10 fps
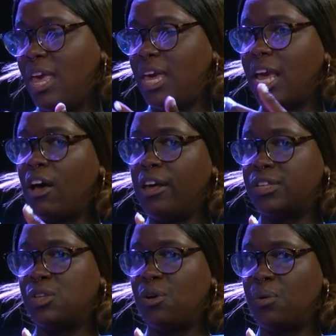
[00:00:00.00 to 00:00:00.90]
And I
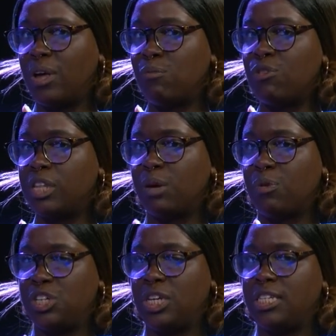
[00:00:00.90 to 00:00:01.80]
also am really
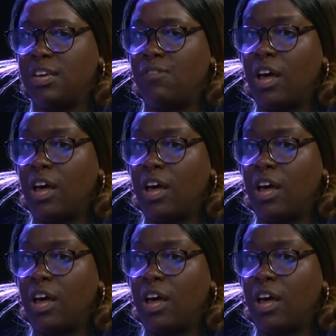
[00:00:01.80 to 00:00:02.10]
appreciative